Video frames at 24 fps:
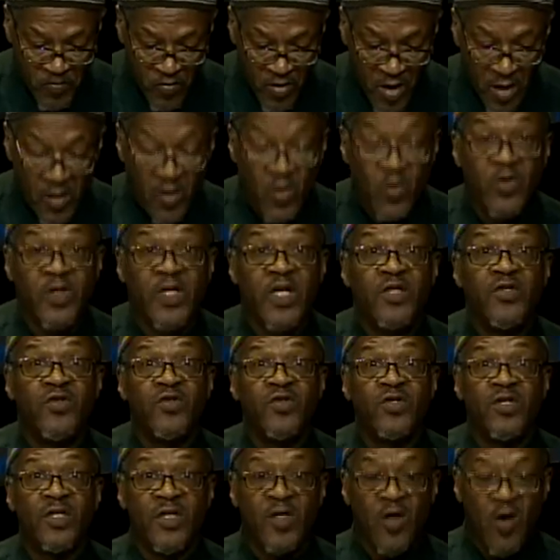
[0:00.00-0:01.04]
Location
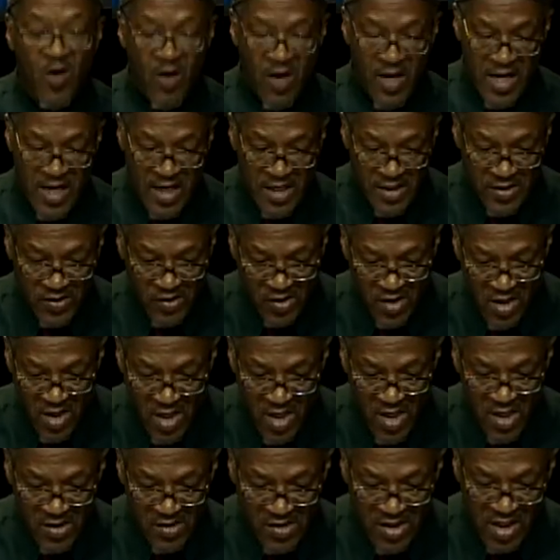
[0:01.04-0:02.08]
City Hall Annex,
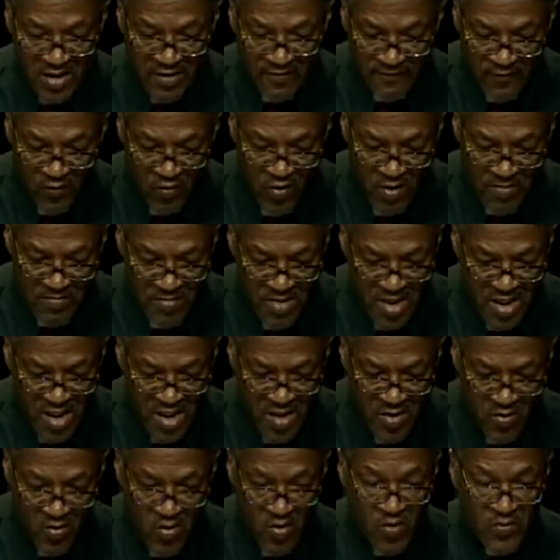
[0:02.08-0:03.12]
second floor
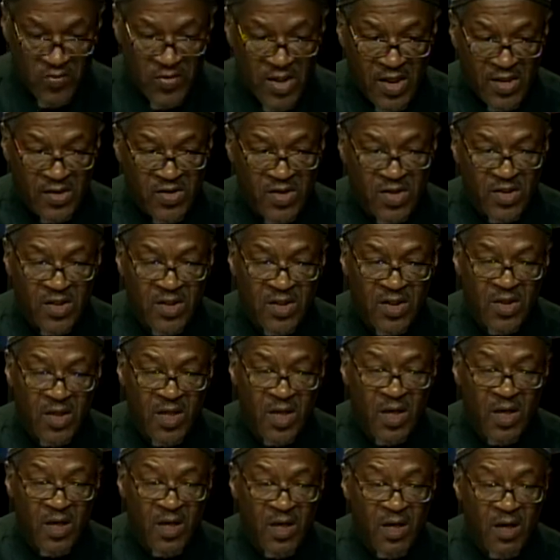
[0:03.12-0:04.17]
meeting room. That's
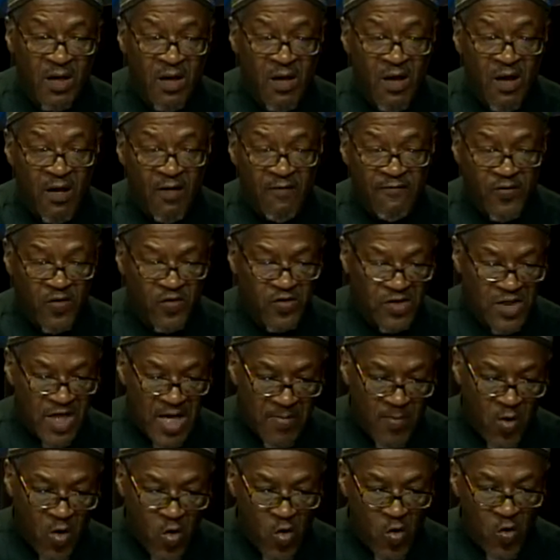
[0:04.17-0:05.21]
the first
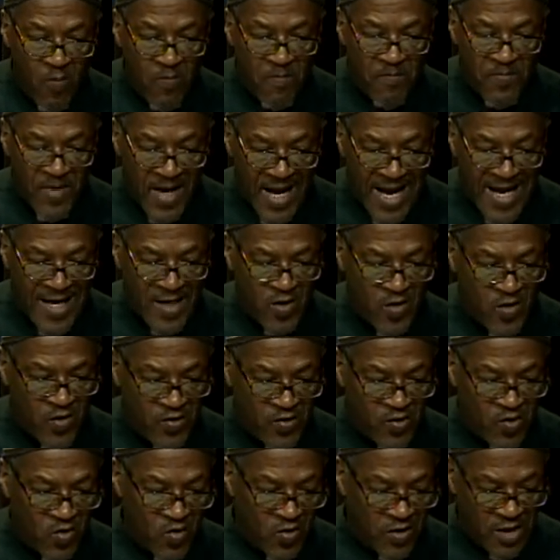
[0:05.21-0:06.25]
time home
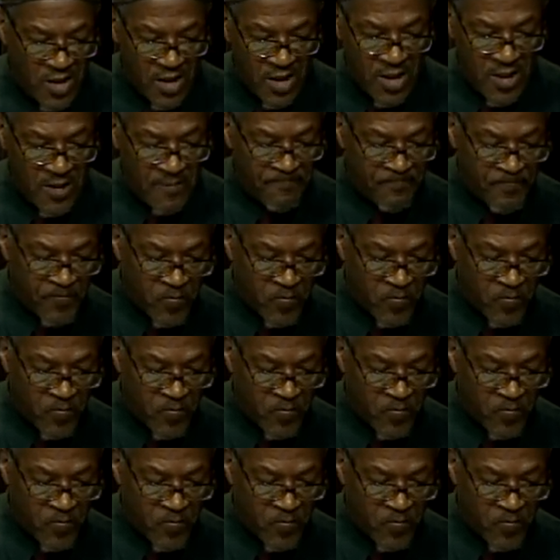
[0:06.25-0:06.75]
buyers. Okay,